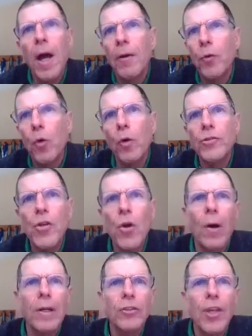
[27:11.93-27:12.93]
Of course, there
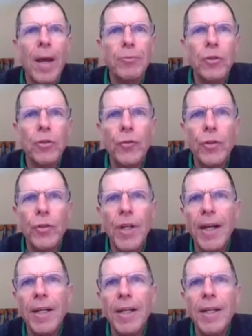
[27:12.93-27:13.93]
are exceptions for
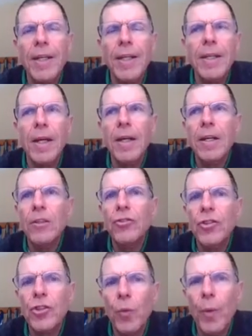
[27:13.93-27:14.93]
dire need
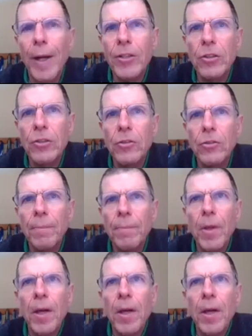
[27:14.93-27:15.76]
situations,